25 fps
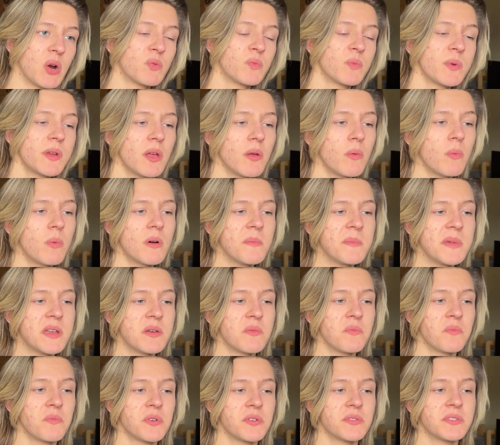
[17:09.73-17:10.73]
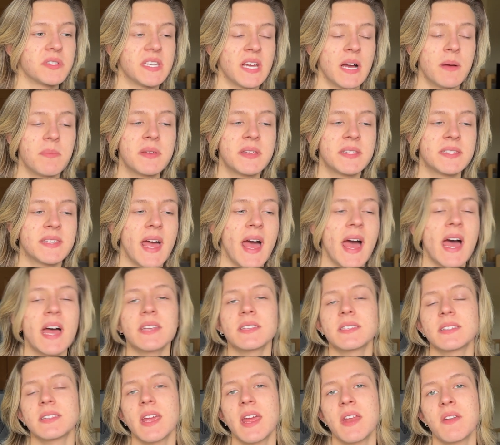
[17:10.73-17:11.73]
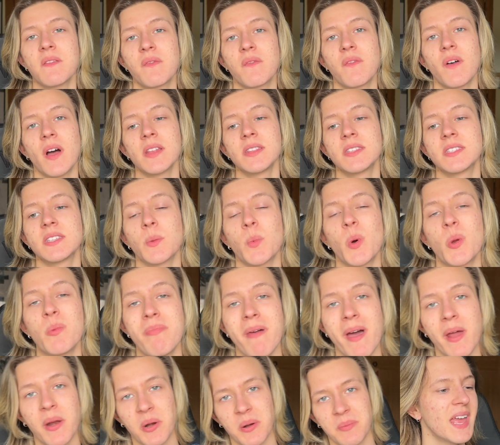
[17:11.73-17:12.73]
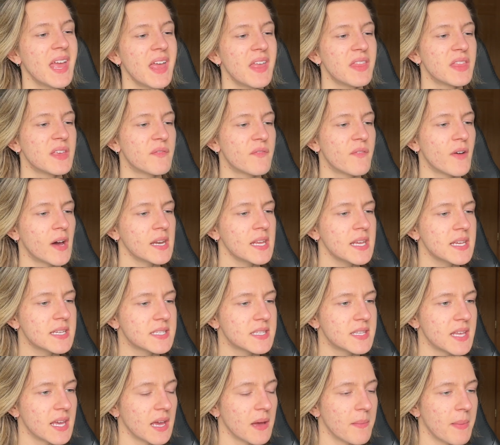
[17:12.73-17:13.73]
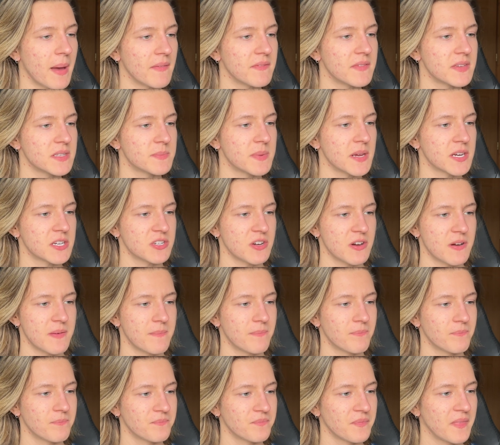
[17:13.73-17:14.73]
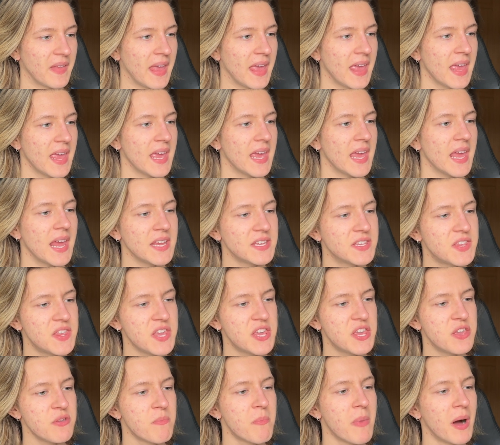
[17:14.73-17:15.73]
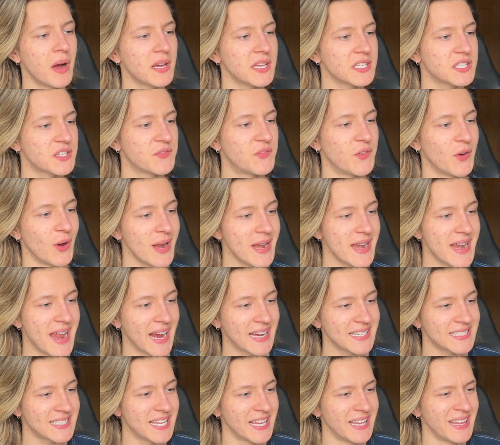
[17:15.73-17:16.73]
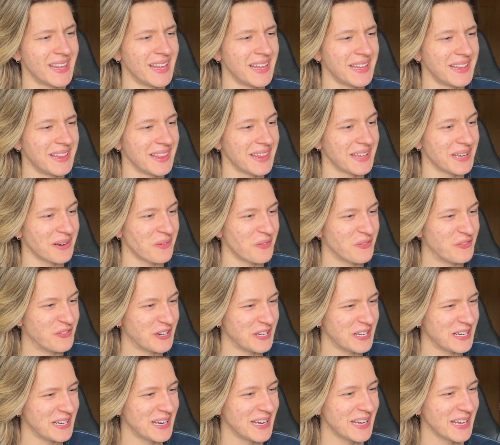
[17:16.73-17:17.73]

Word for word: real woman will dump his ass and find someone better. The funniest thing about this picture is the humongous foot next to the little foot.